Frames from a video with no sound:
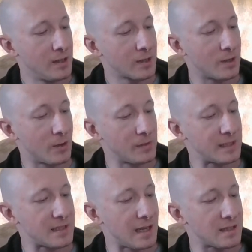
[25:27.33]
could only
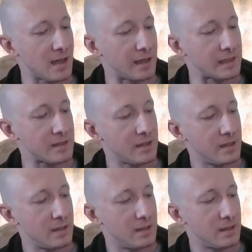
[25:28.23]
stay silent.
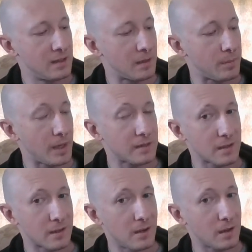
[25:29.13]
But
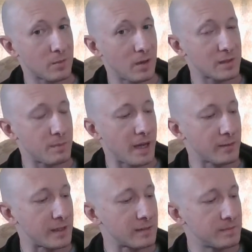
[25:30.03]
her heart was
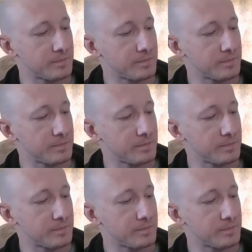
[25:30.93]
pounding.